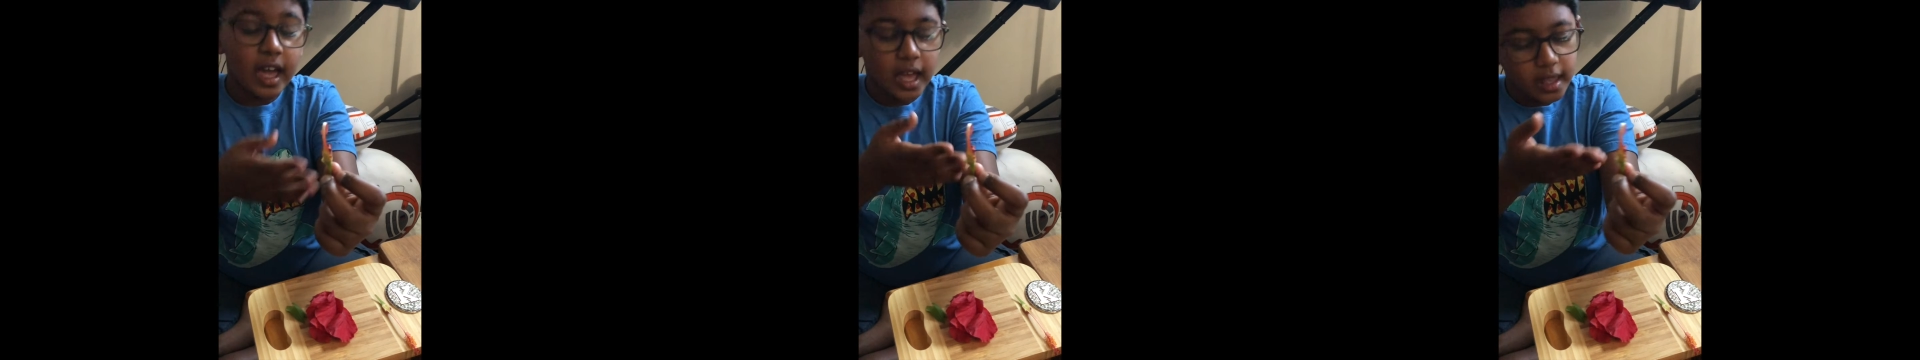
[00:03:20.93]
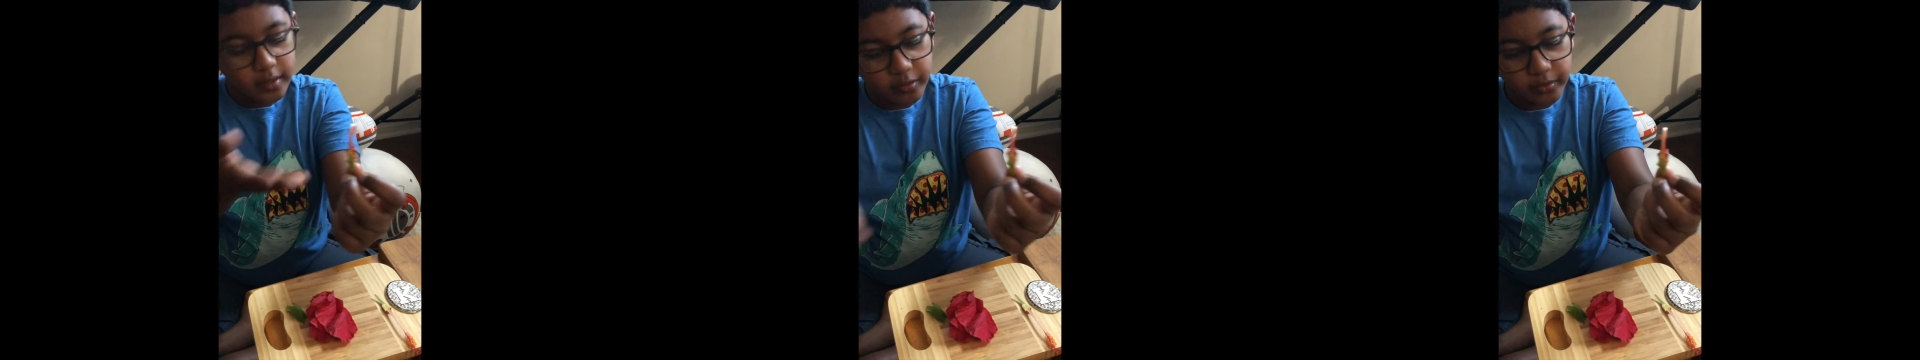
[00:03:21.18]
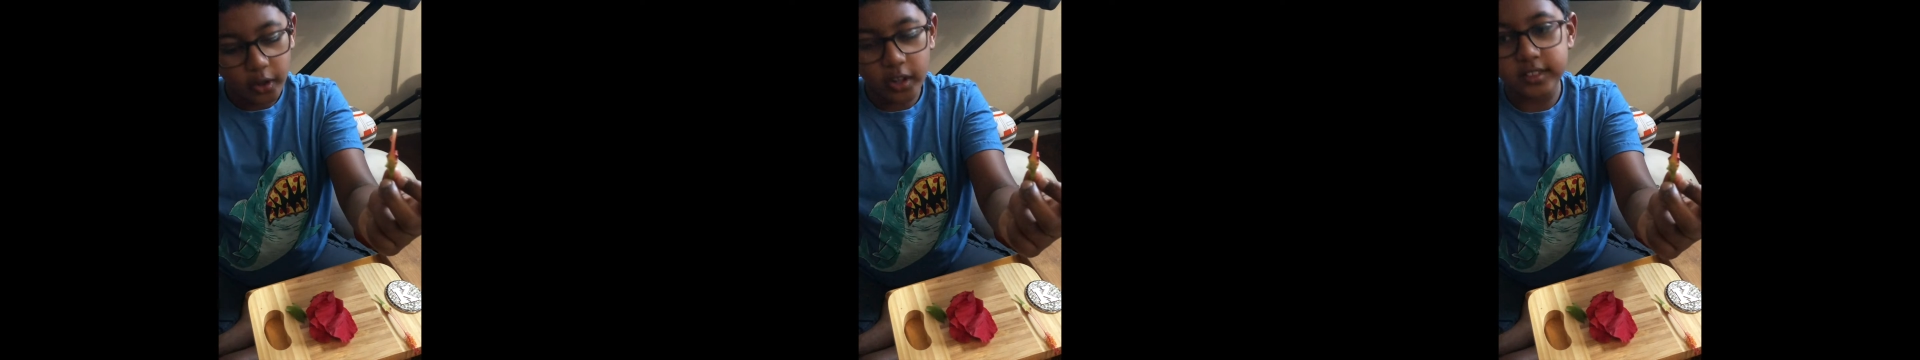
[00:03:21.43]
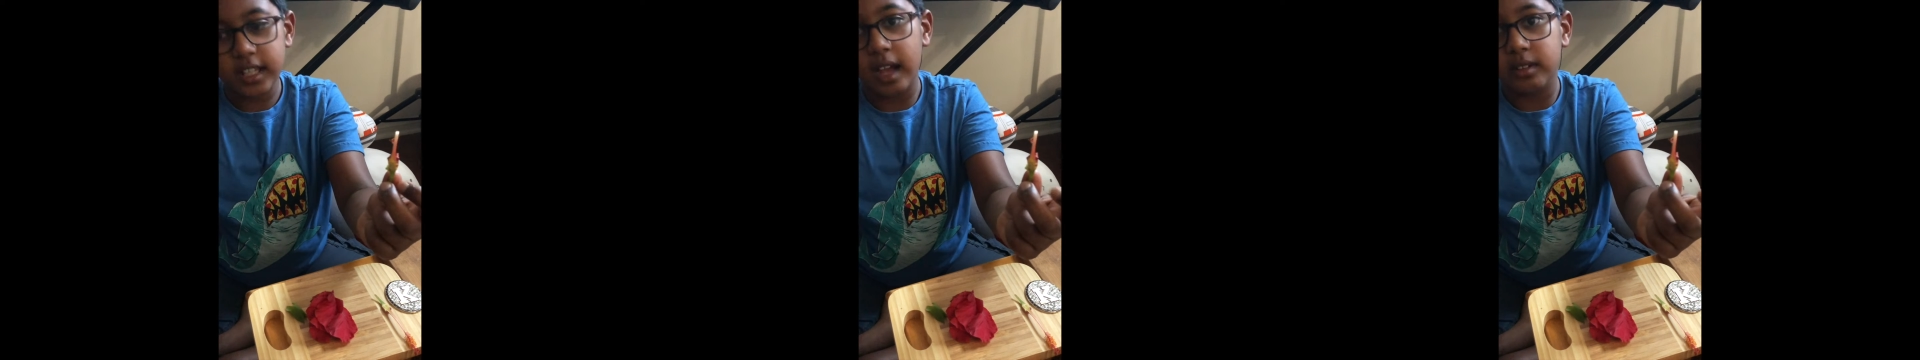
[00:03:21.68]
and fall
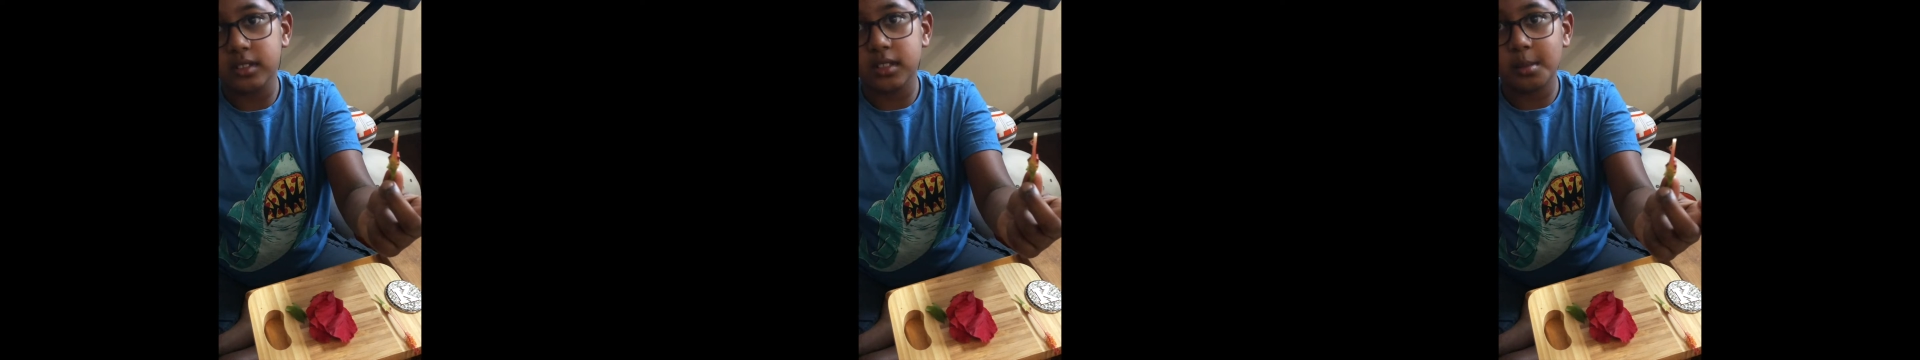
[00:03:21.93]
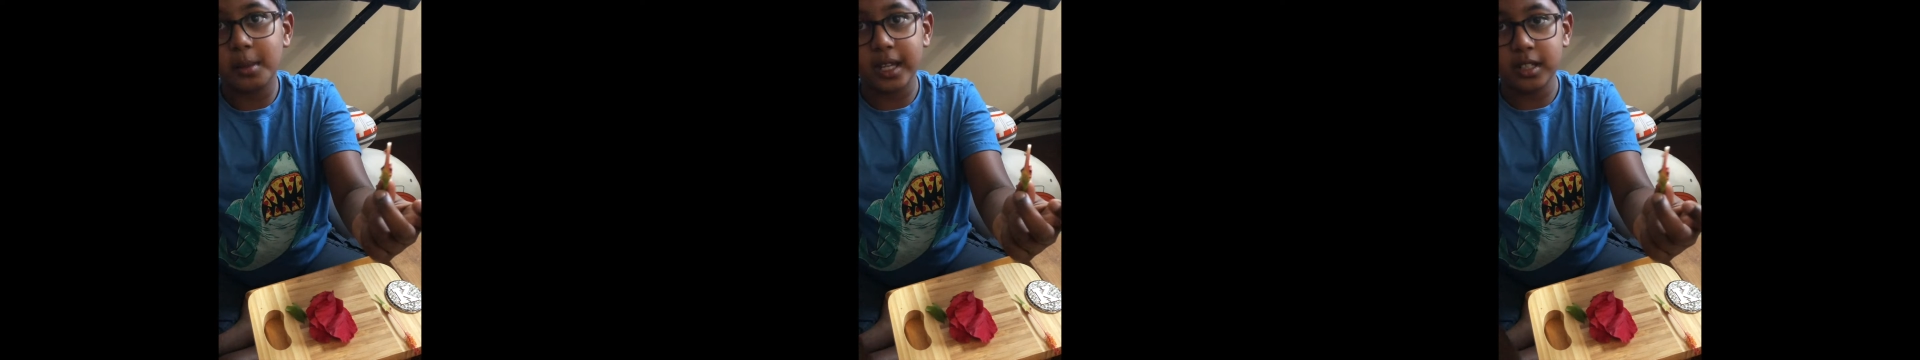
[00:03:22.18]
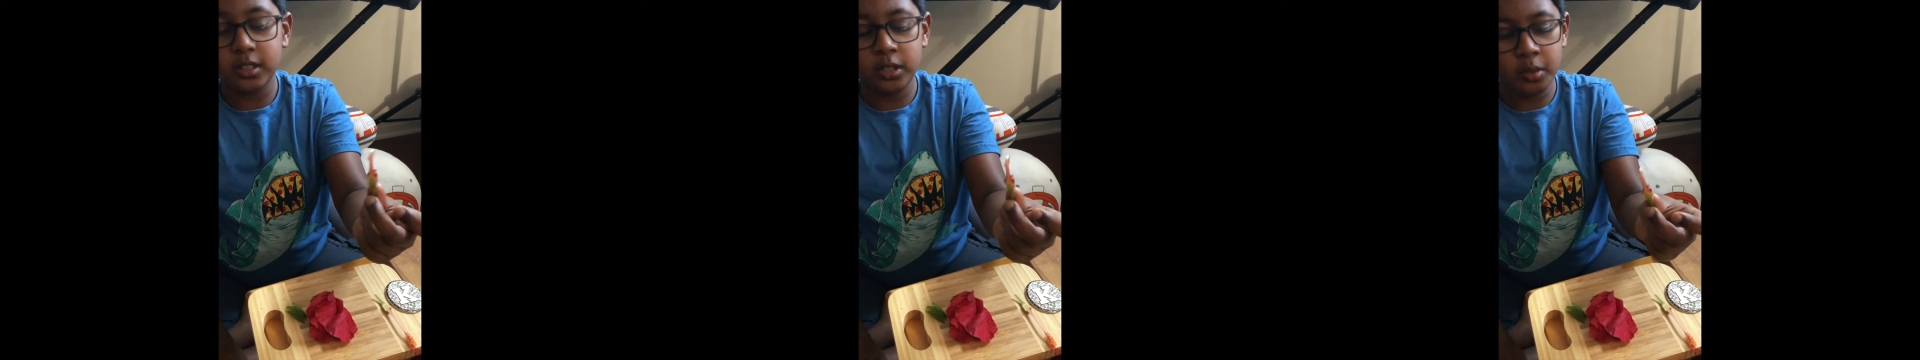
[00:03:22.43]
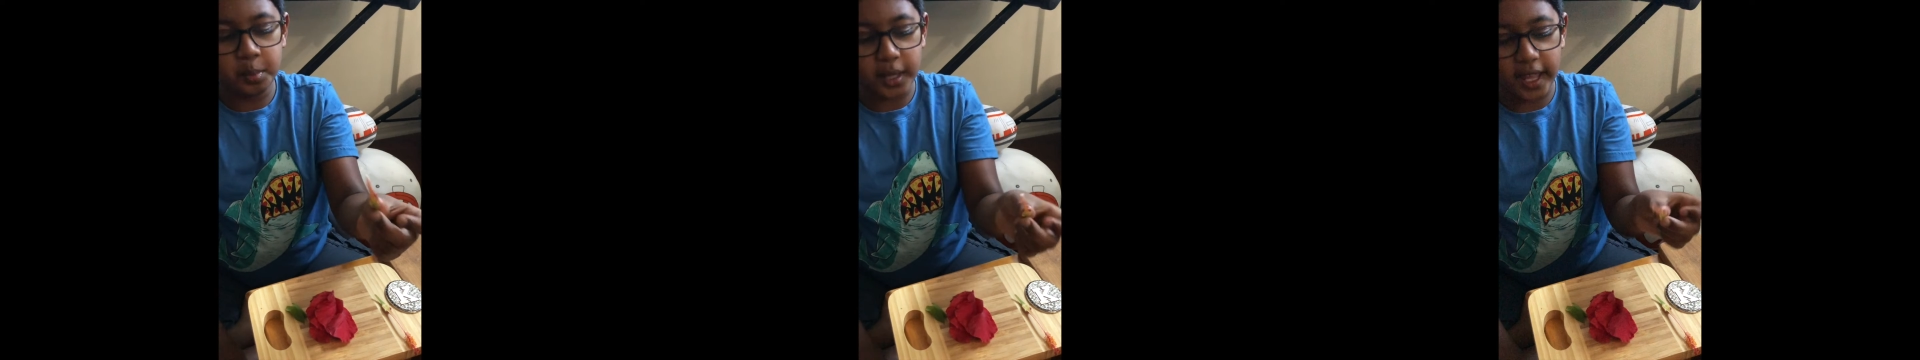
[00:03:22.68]
down to make
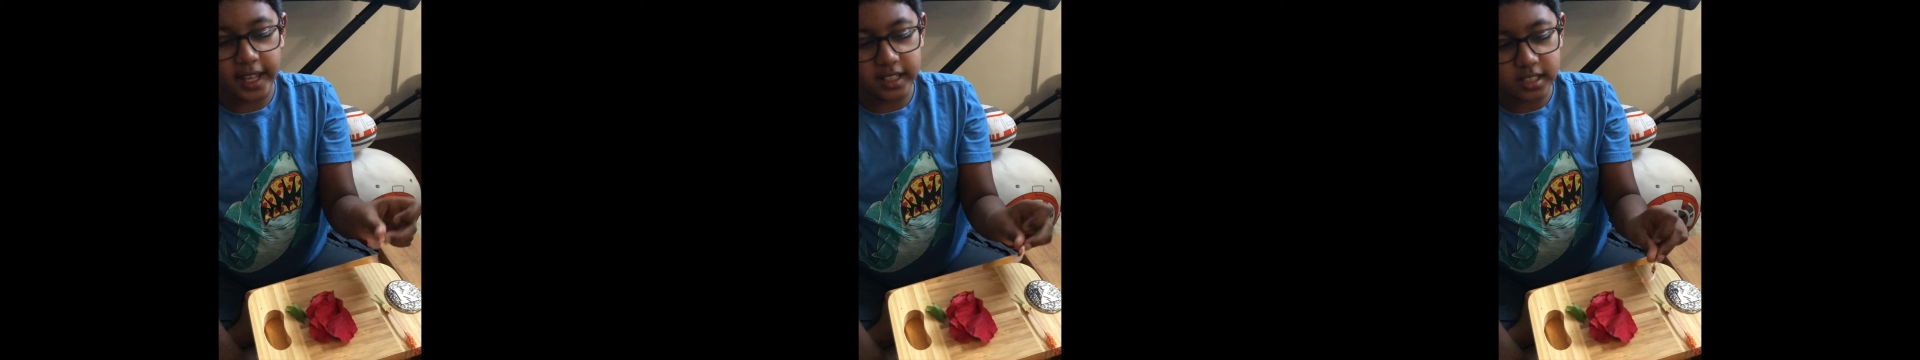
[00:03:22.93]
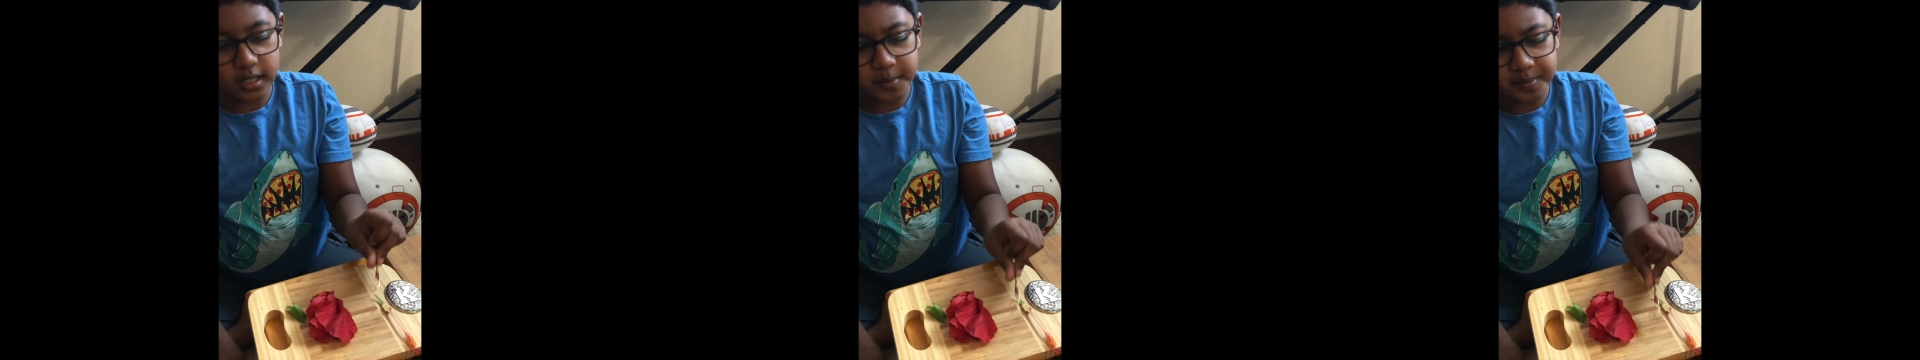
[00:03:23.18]
new plants.